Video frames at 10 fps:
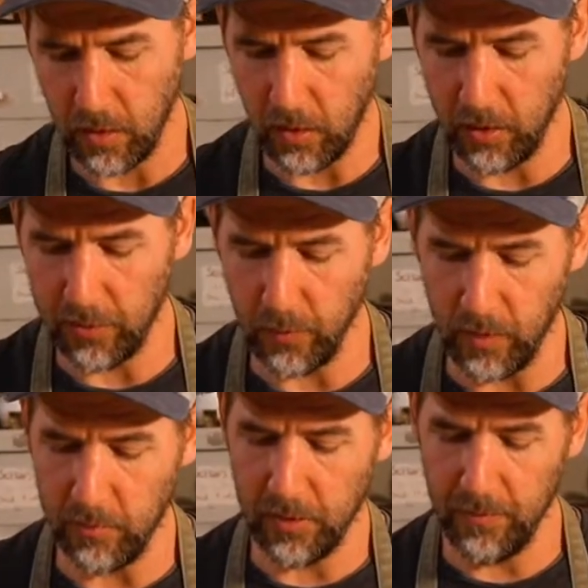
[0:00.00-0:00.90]
All of the
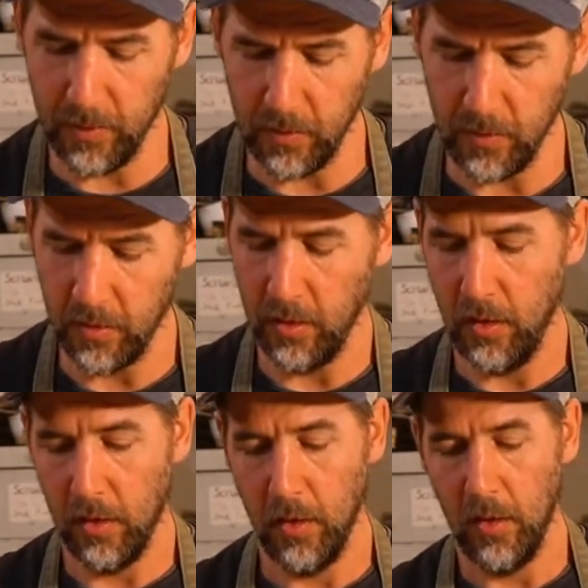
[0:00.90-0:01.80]
rims have been
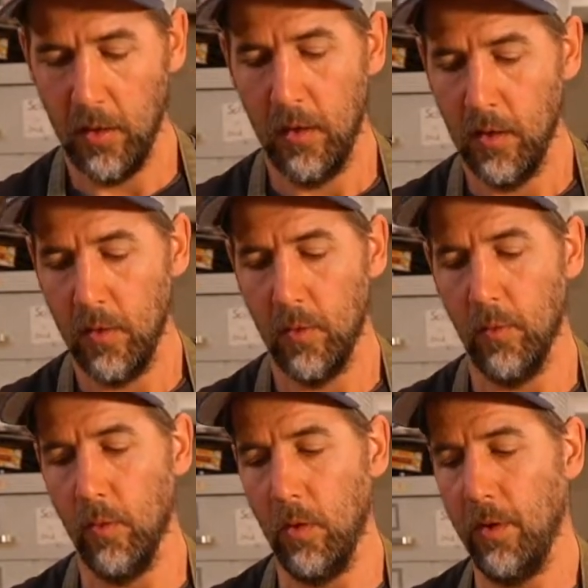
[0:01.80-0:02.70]

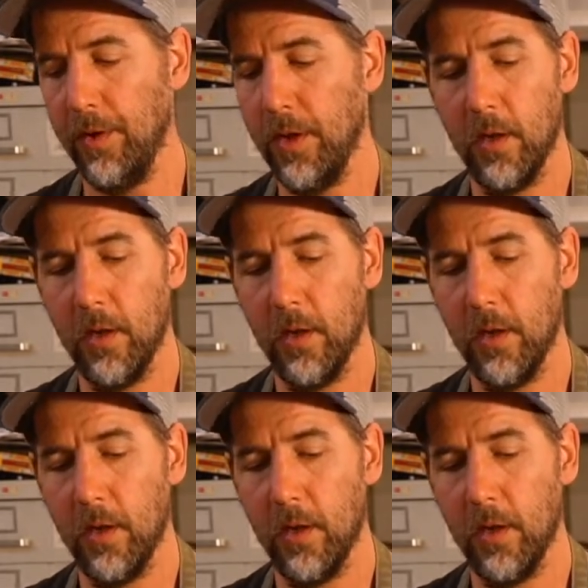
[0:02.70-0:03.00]
rolled.